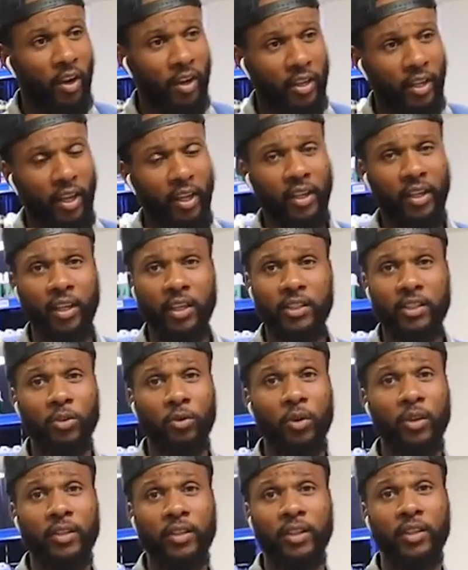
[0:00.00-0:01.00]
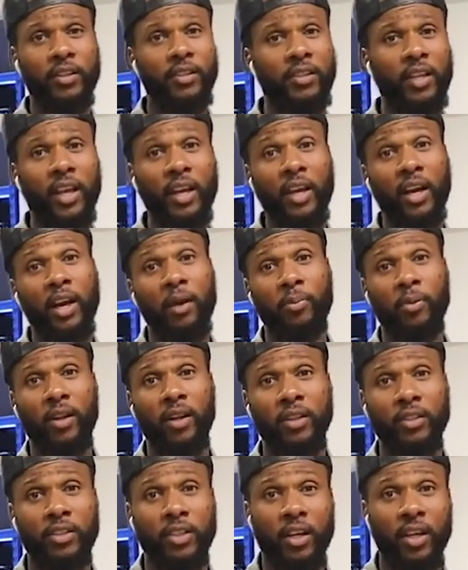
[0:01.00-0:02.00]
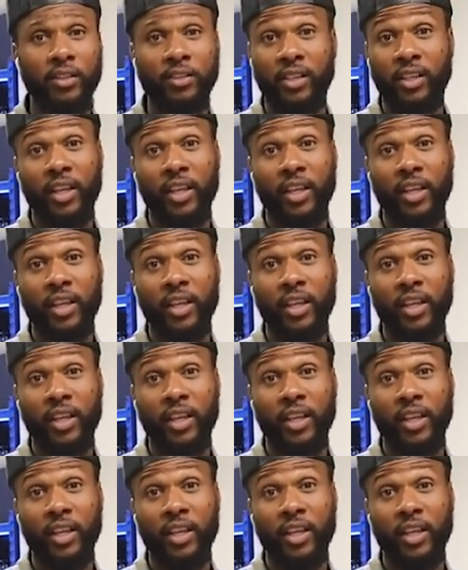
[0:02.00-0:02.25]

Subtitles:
where I can't get to it, then it's, hey, I apologize.